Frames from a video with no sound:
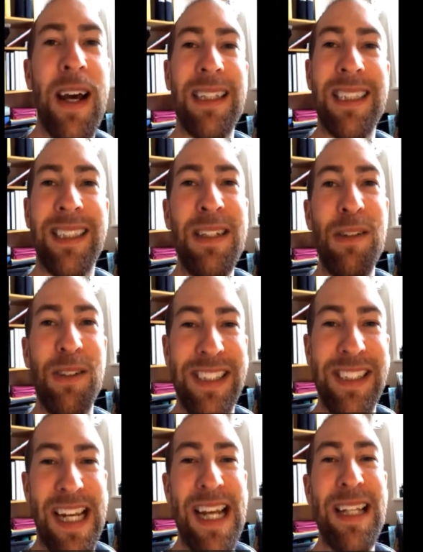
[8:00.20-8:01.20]
I got a single
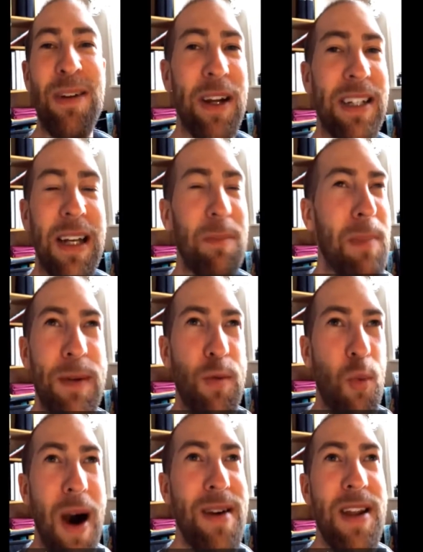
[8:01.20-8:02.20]
sale, or I got maybe
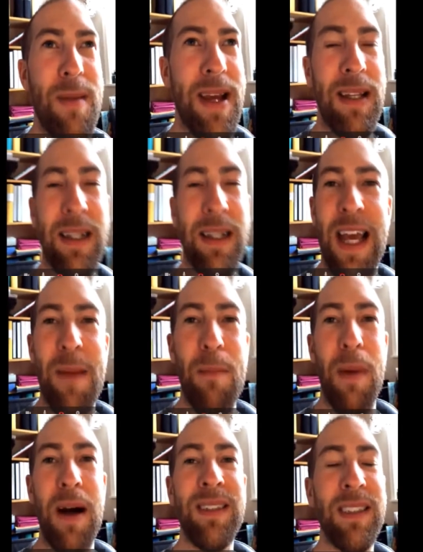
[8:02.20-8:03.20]
one and made like
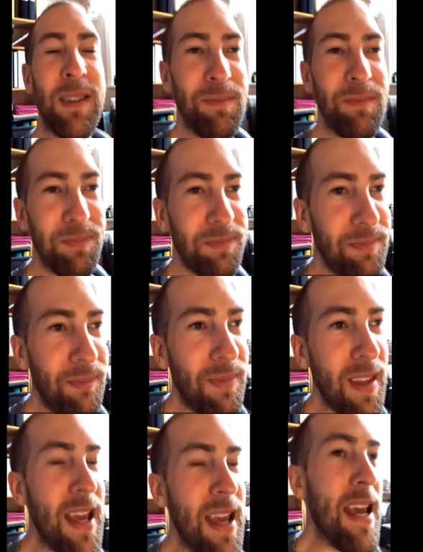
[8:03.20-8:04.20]
$10.
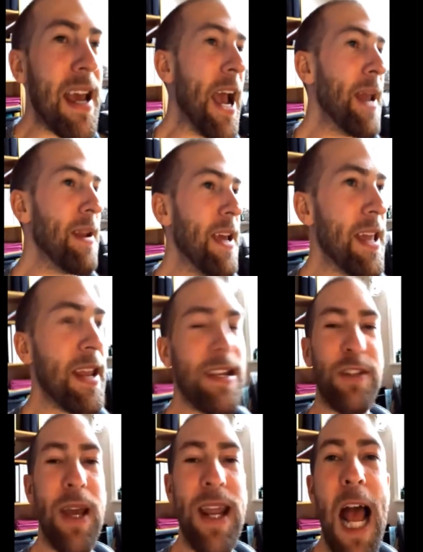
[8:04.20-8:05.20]
And
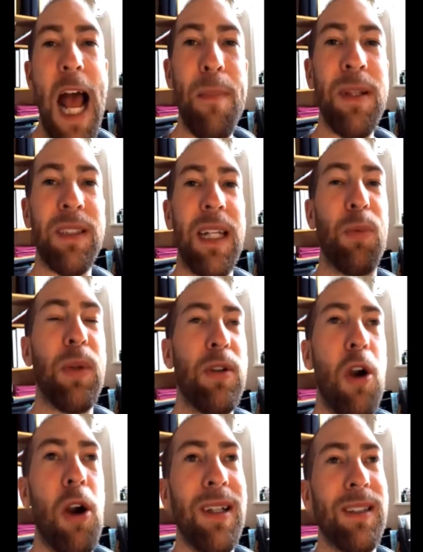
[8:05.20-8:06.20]
it happens like
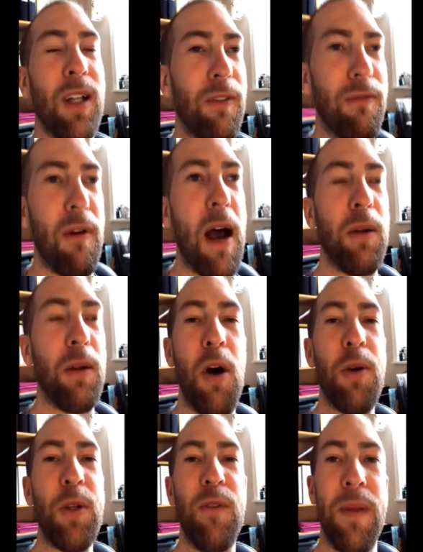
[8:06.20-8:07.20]
regardless of how
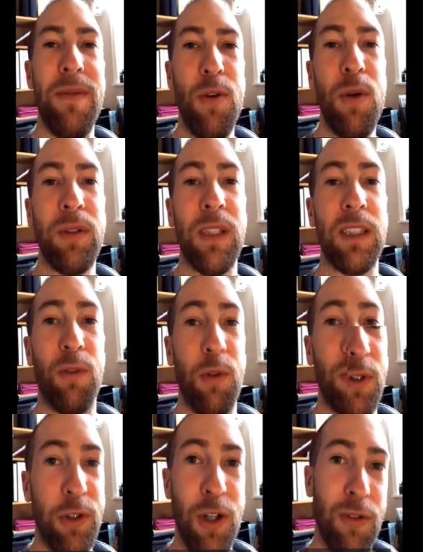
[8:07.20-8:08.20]
long you've been doing this
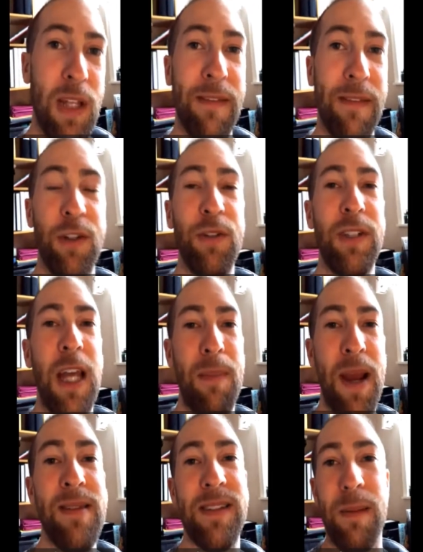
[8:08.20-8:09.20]
for, you're going to have good
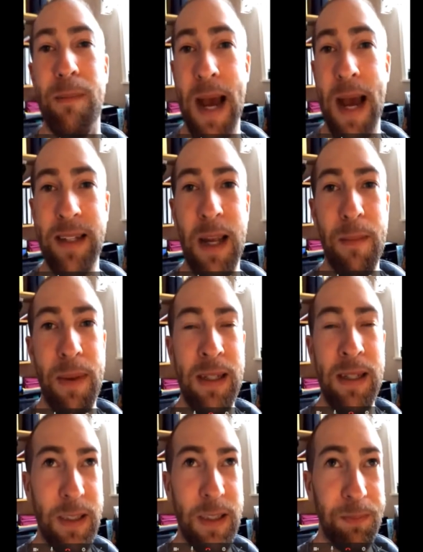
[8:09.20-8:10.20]
campaigns and bad
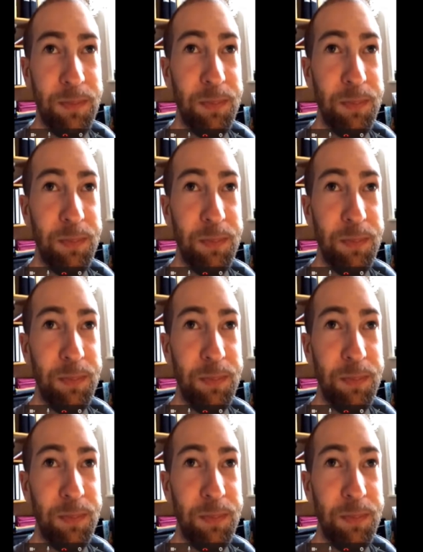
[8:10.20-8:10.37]
campaigns.